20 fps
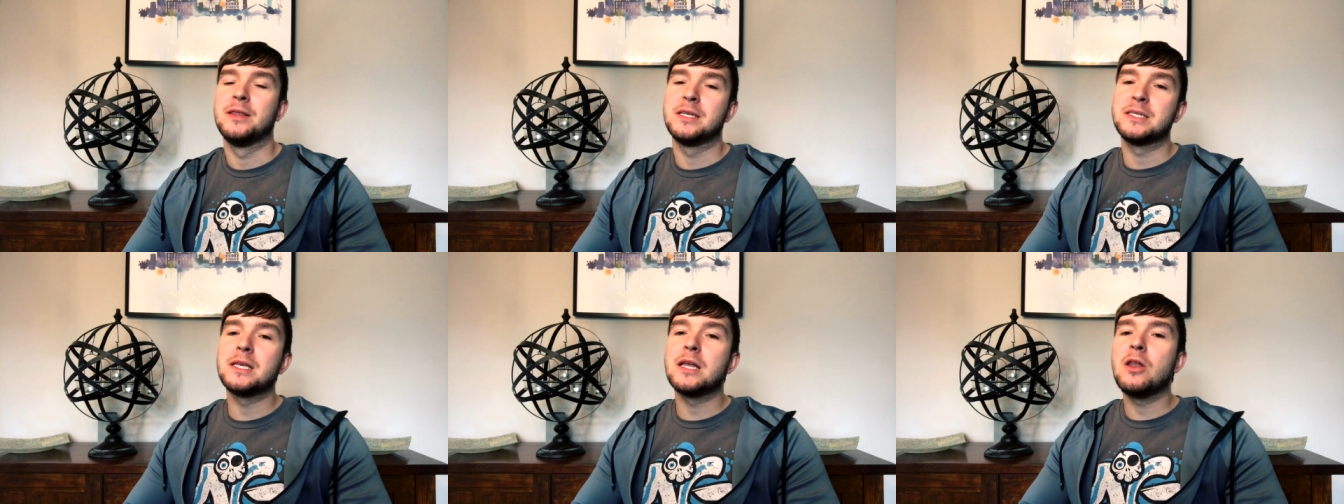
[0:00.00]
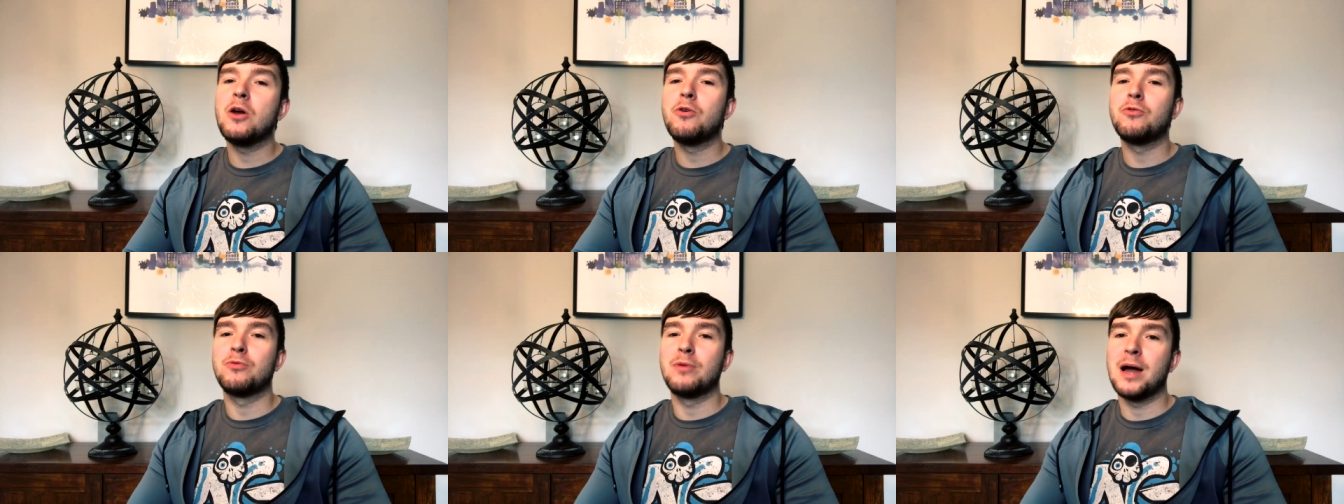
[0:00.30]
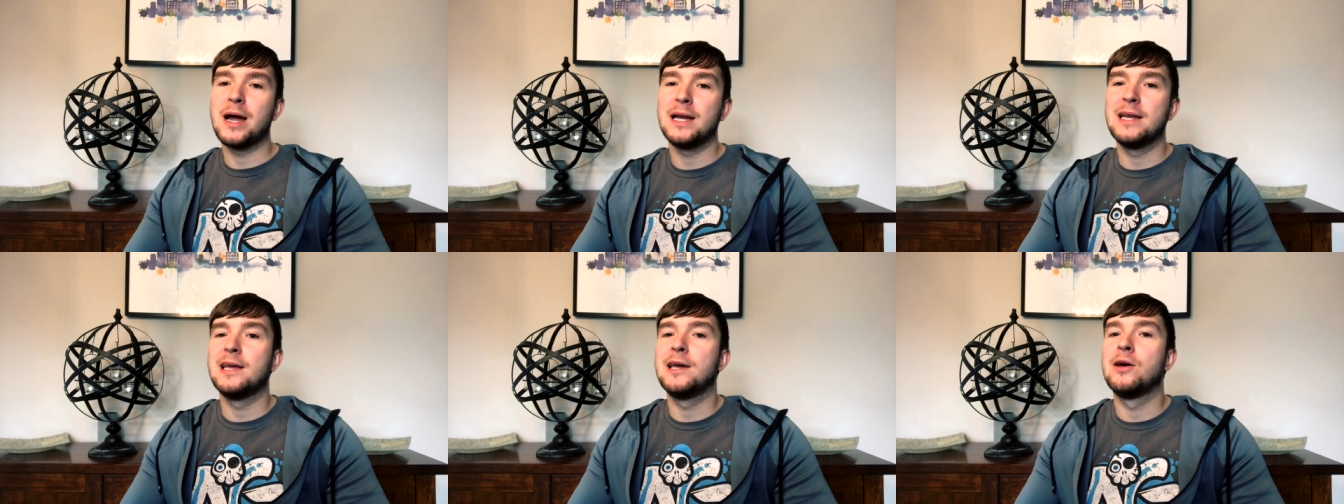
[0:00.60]
there's a lot
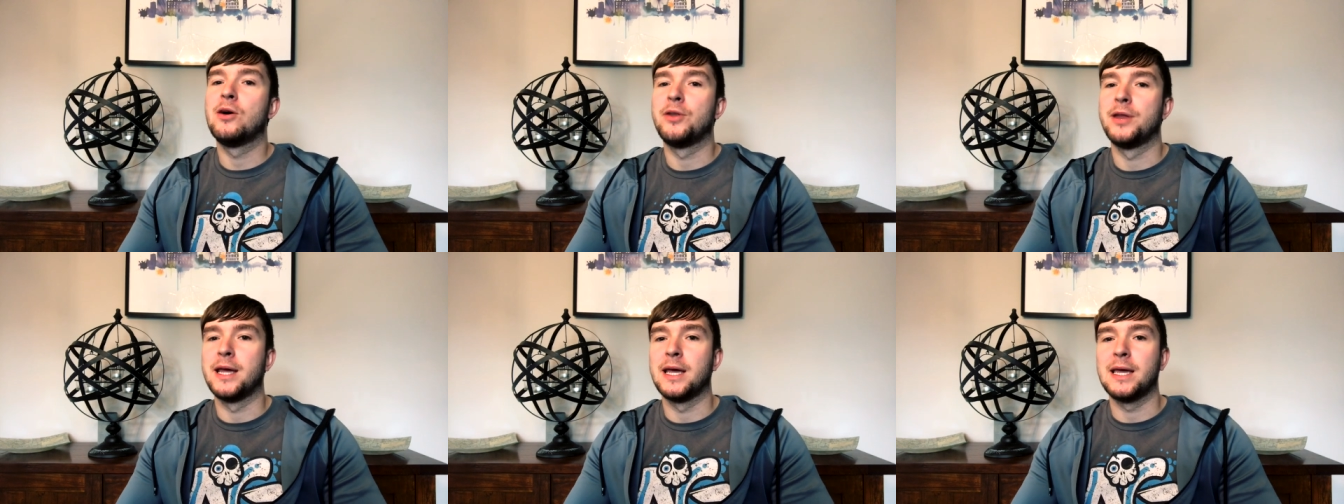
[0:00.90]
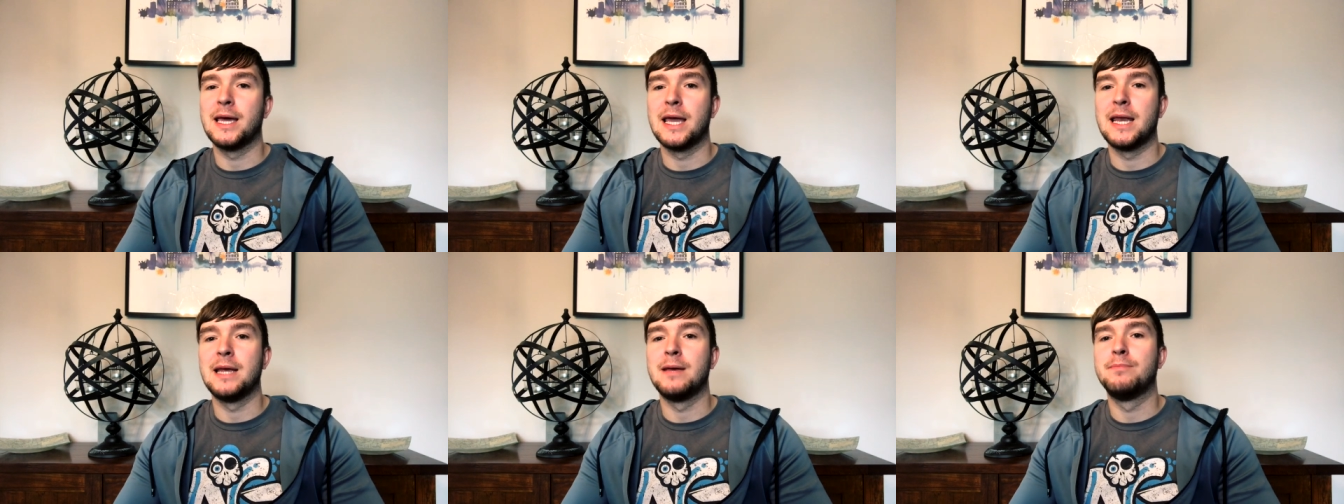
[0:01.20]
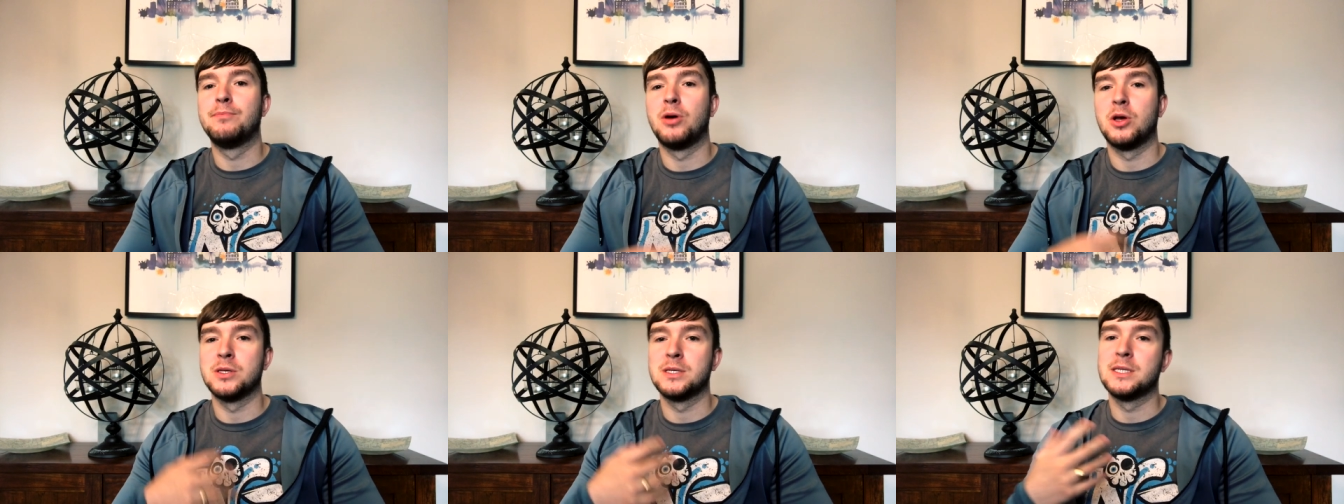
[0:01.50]
riding on it
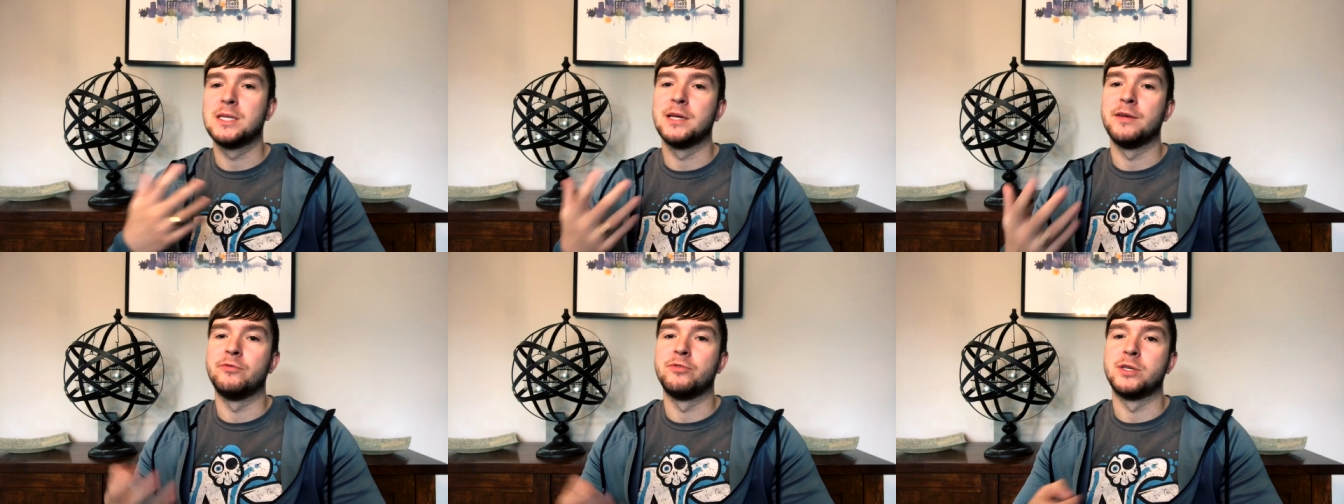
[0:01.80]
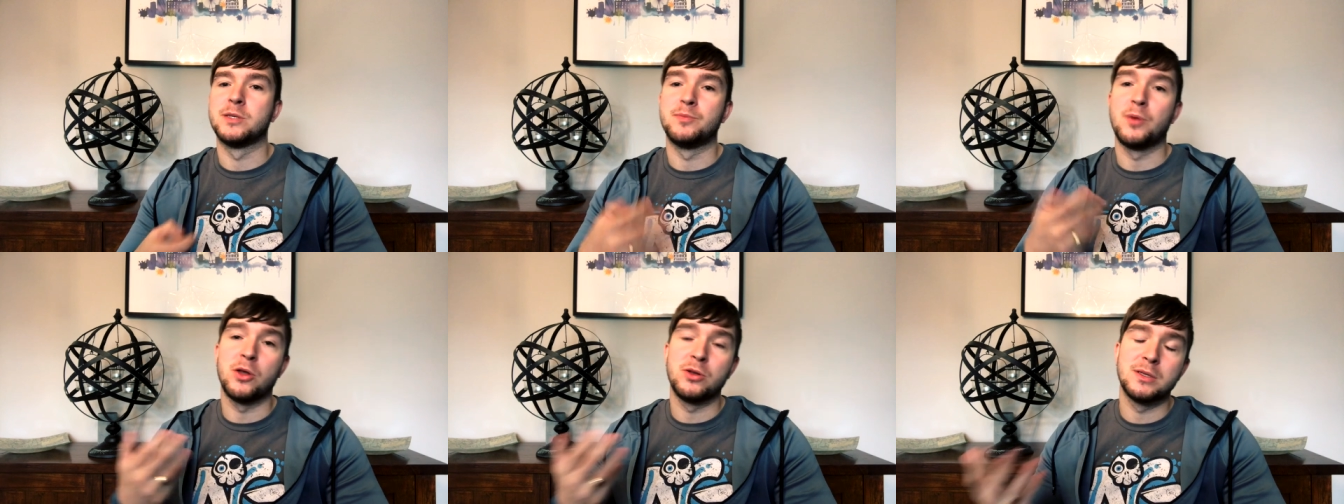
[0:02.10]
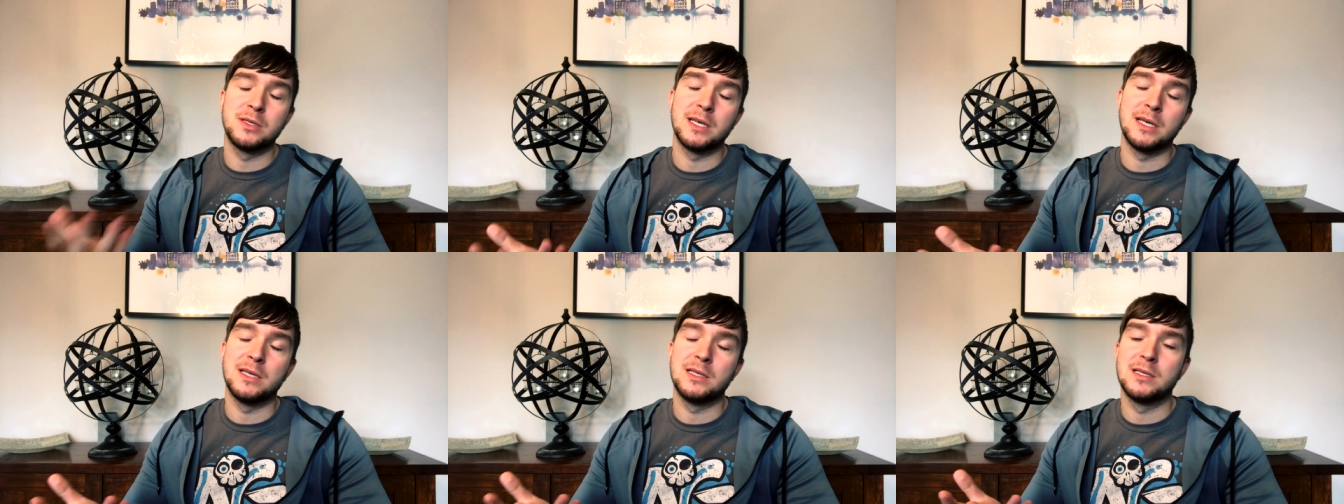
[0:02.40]
getting positive
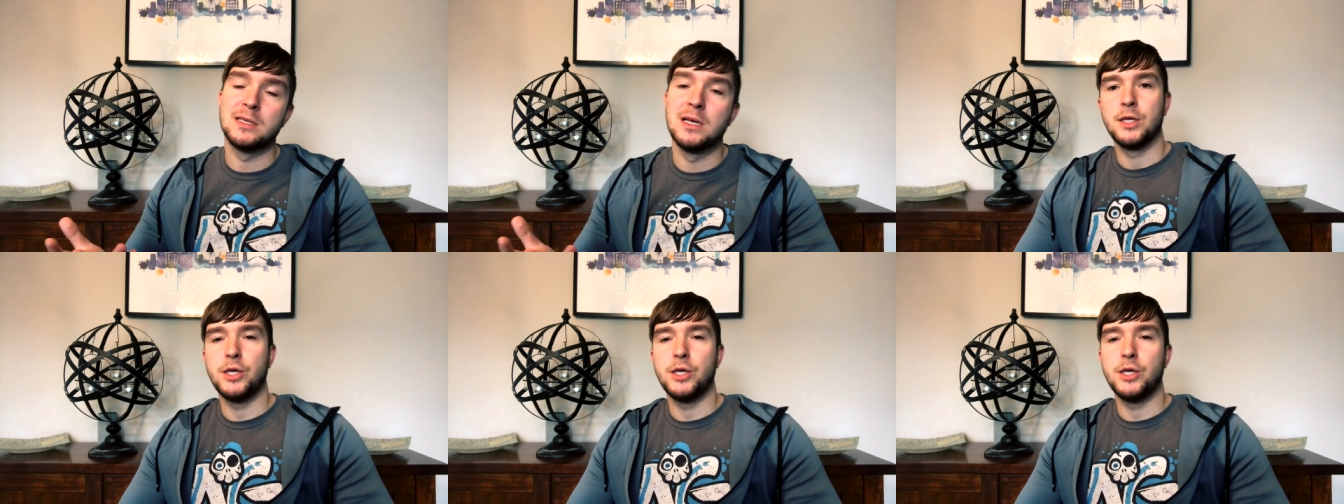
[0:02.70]
responses.